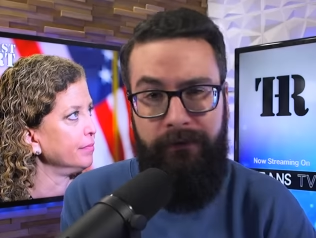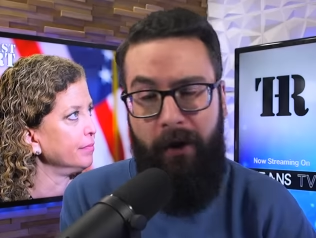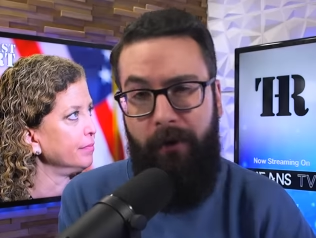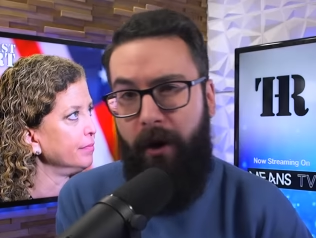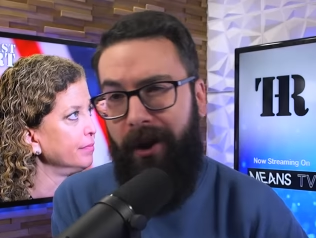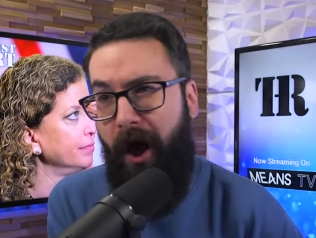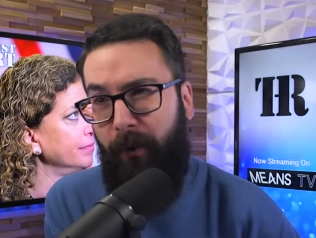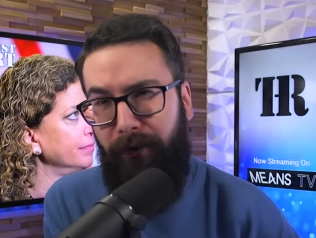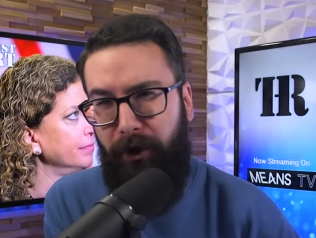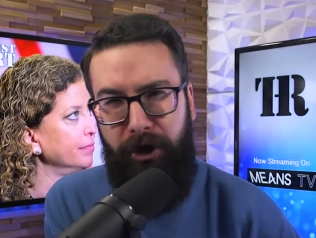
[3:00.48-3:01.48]
Speaker 1: don't go along
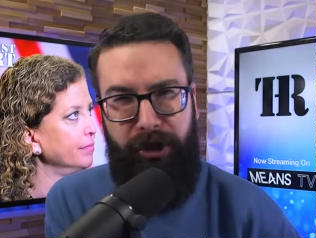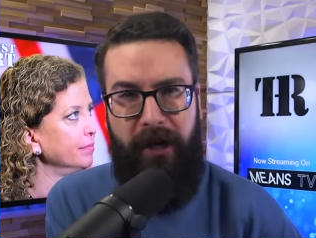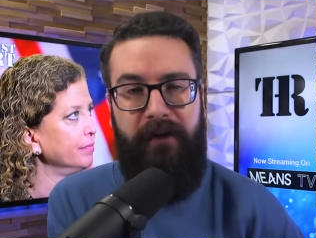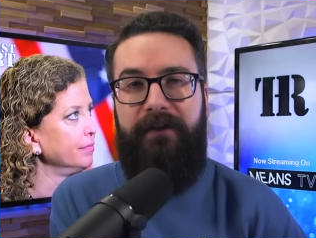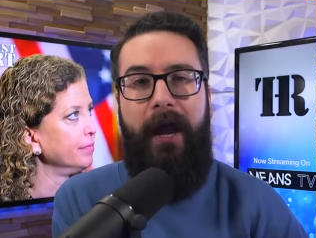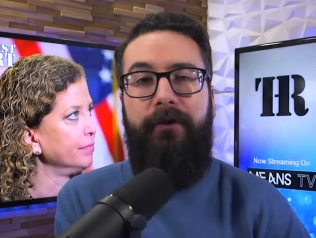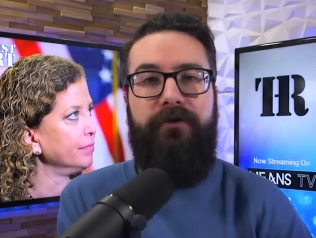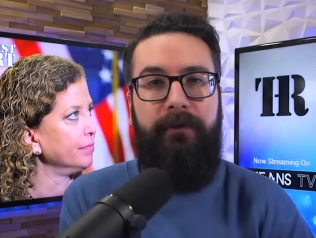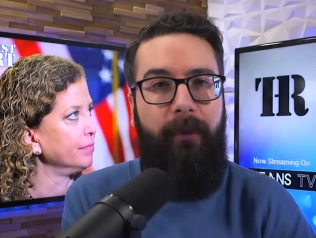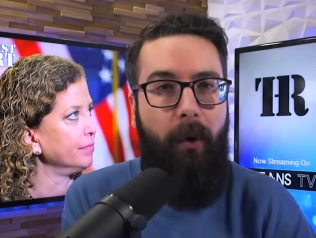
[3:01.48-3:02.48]
with her genocidal
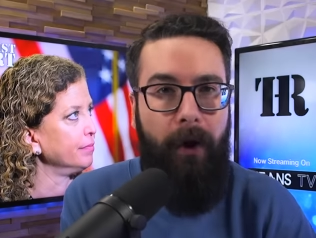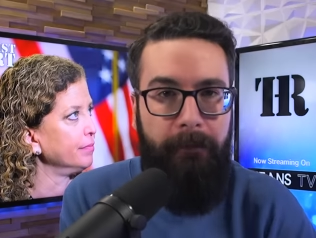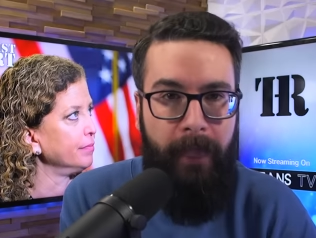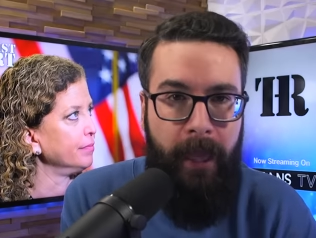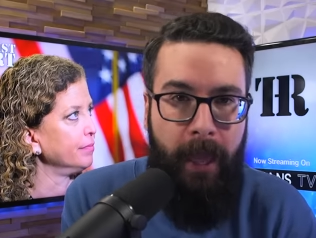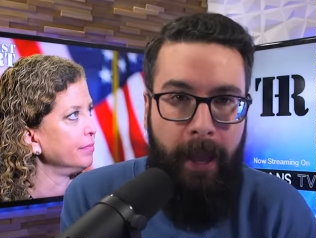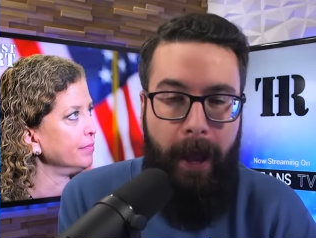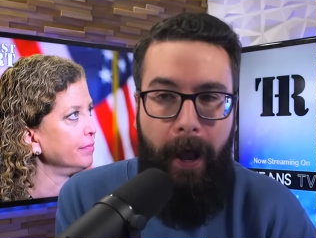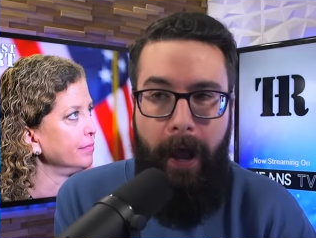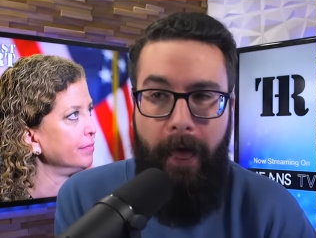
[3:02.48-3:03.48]
support,
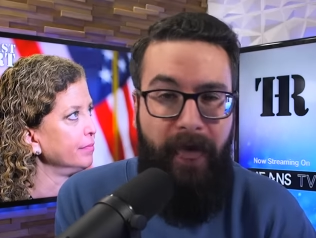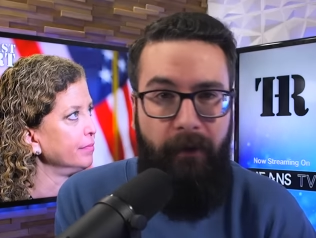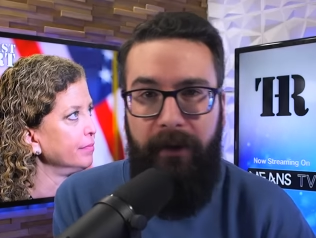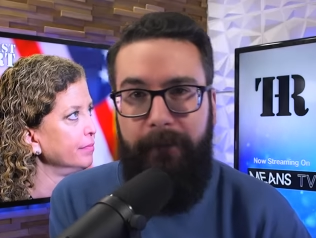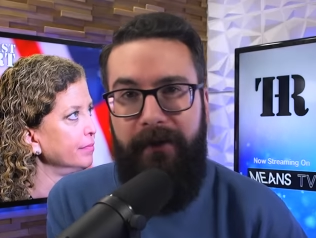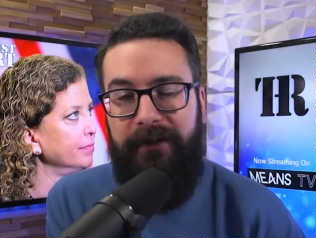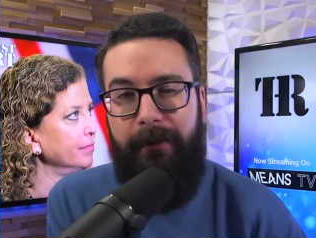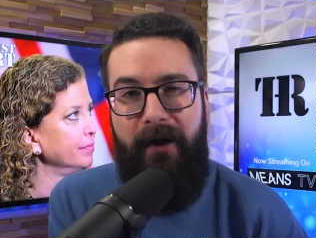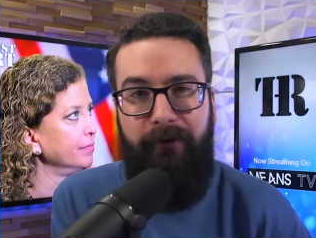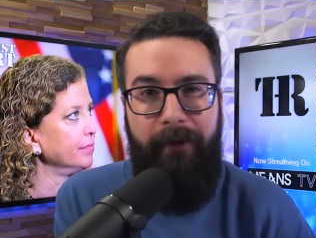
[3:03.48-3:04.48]
uh, that really pissed
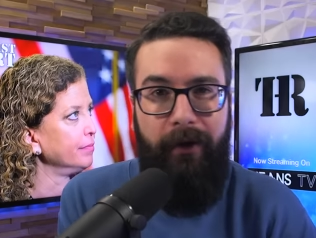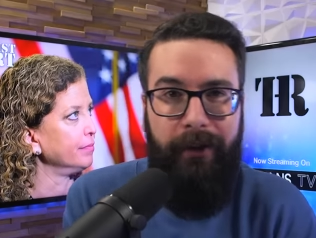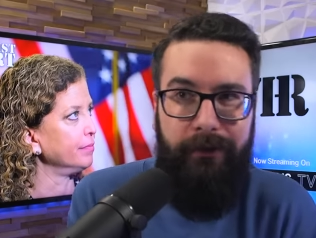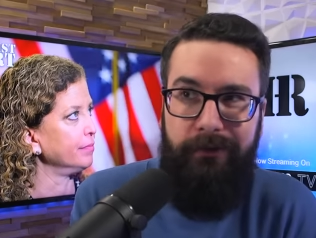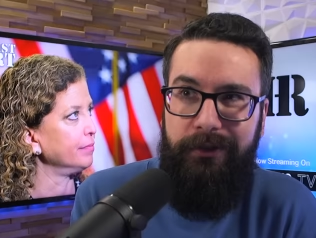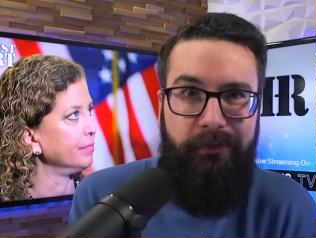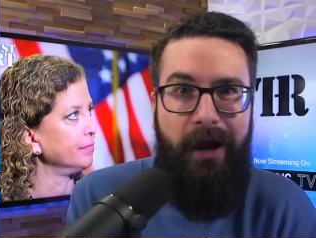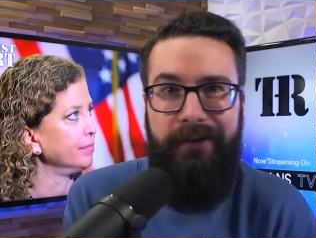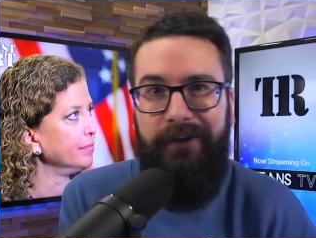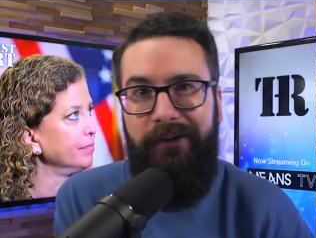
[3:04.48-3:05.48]
them off apparently.
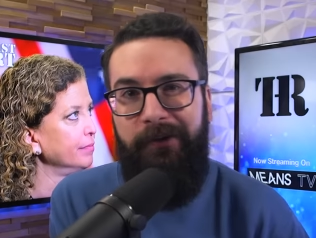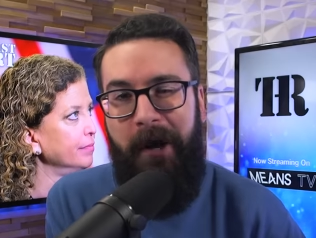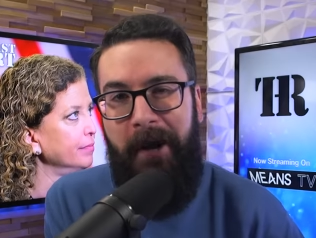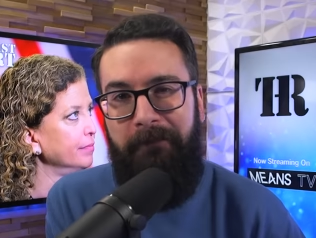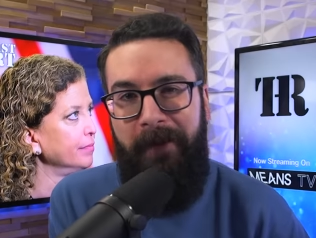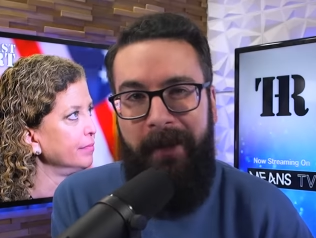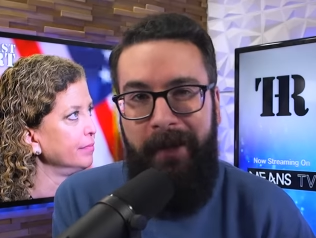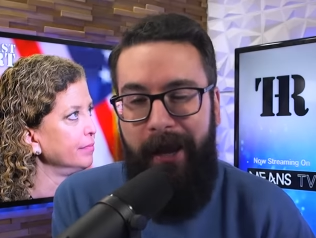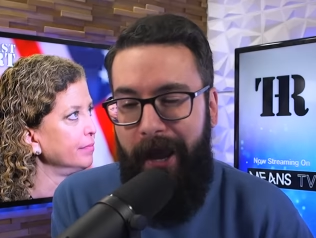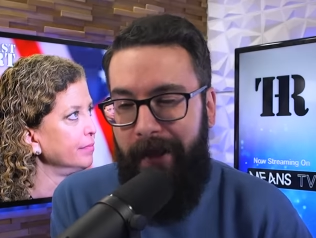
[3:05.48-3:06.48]
Surprising, right?
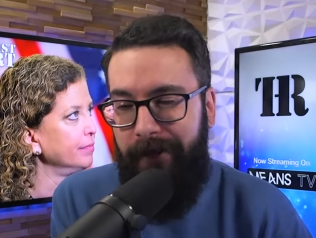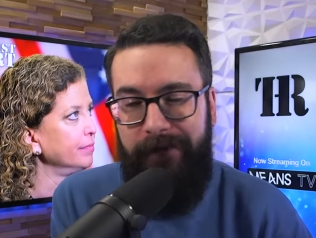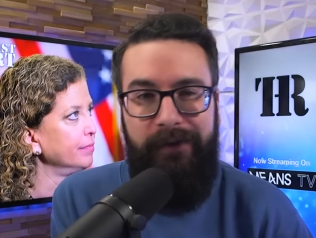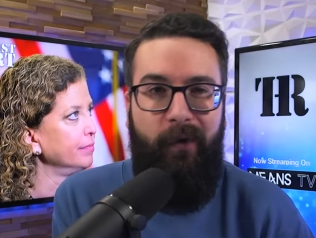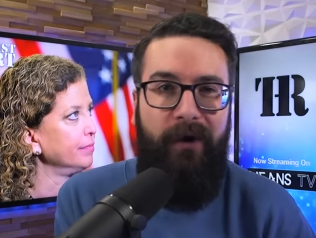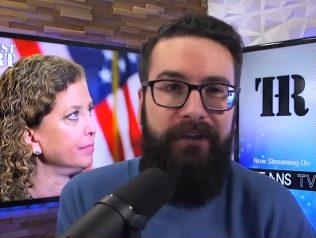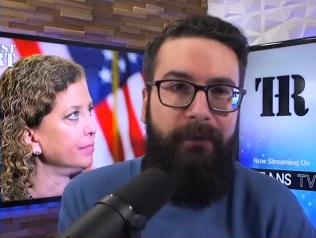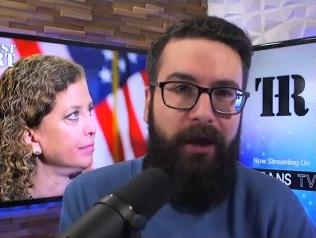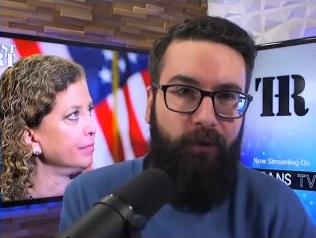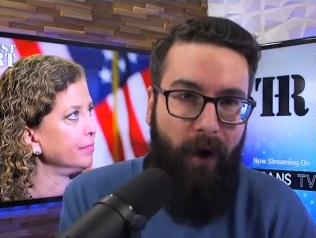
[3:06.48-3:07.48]
And this is according to
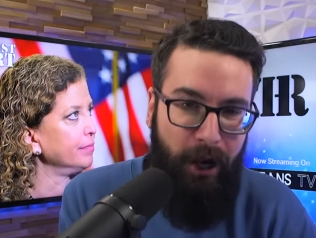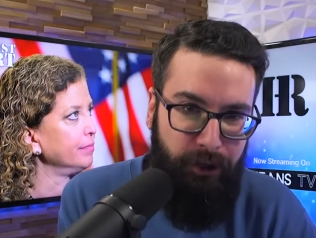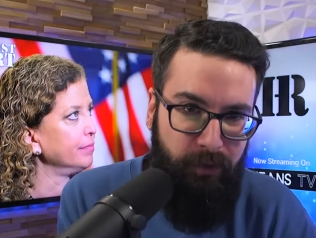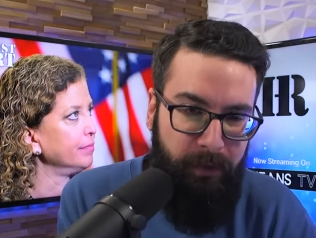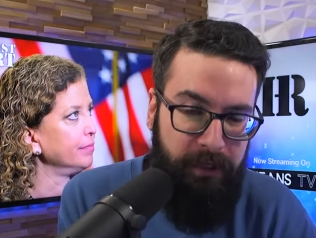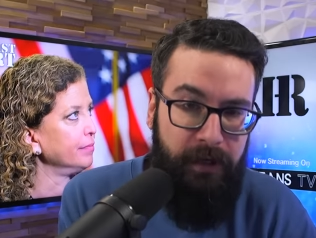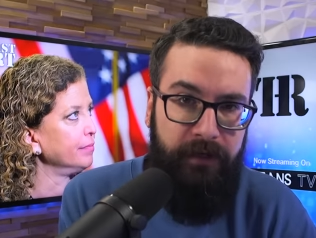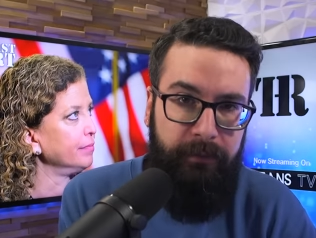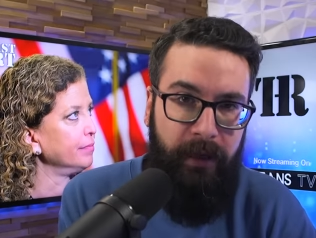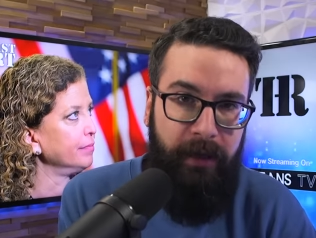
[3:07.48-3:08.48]
Manu Raju, but he
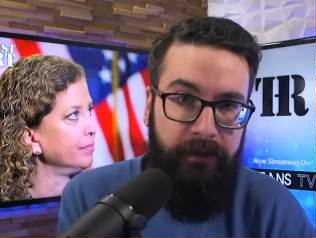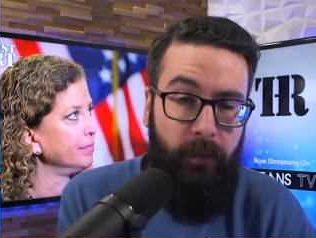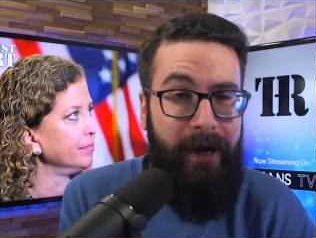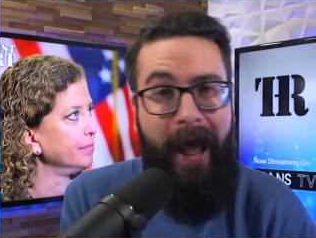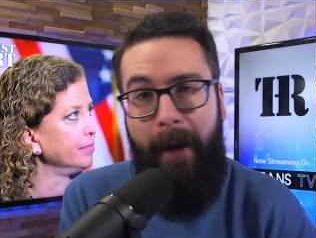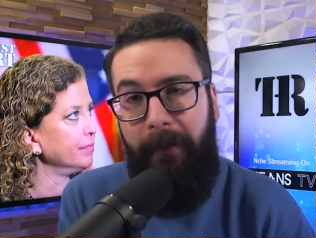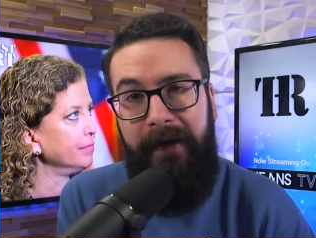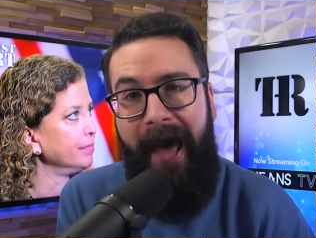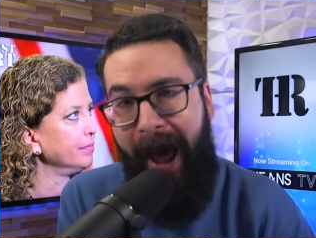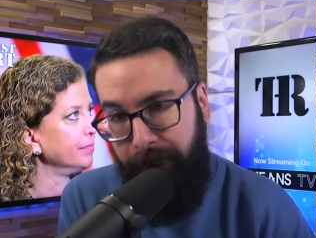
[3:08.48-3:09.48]
explains what
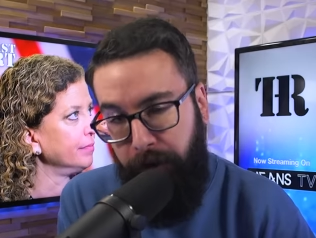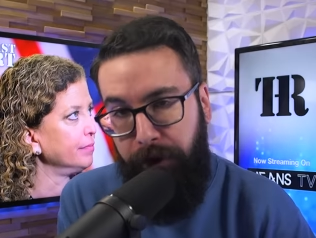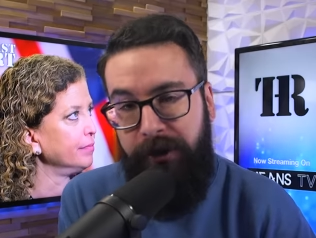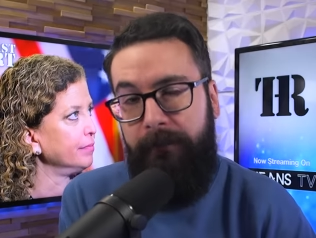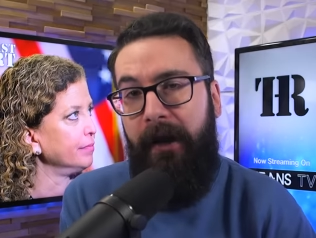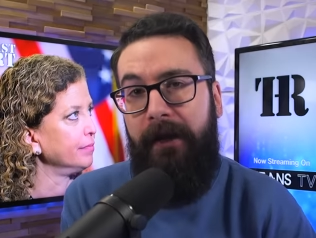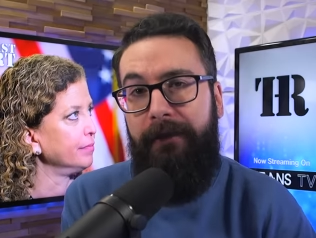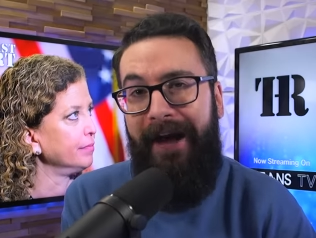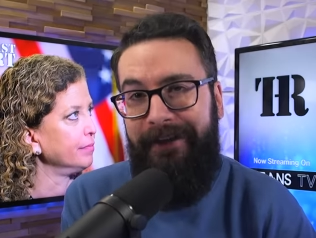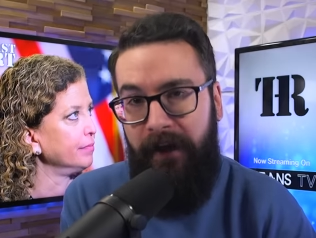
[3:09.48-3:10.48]
happened after she
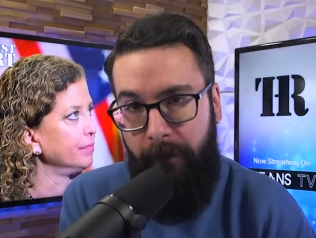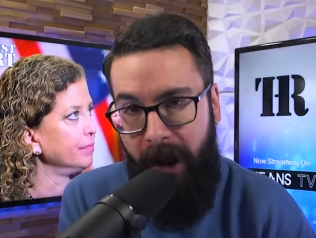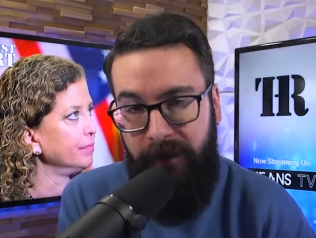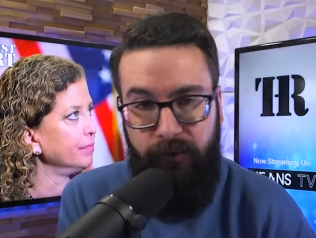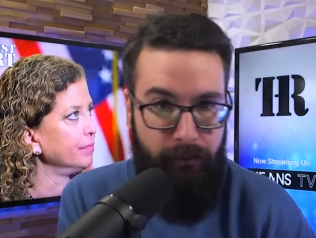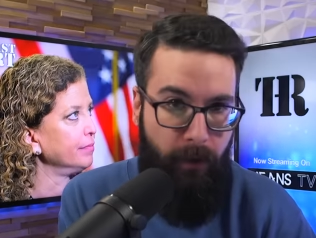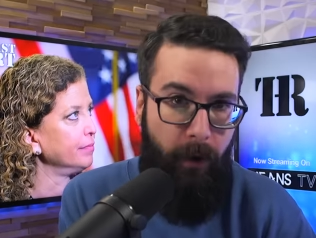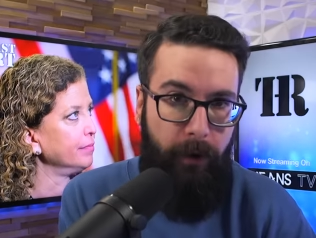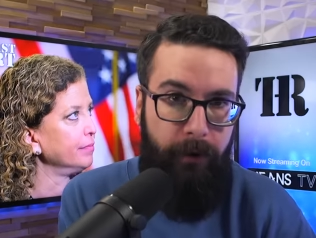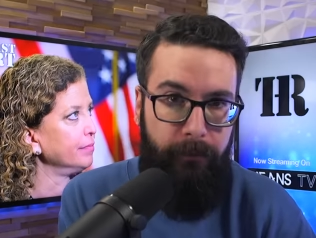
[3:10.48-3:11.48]
made that dumbass
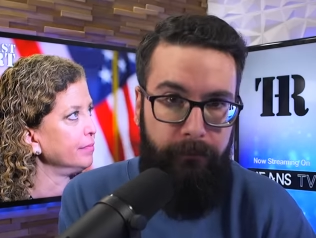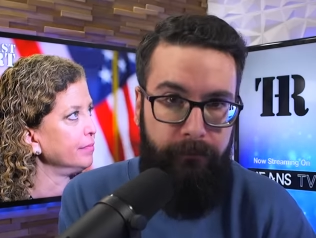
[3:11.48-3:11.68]
remark.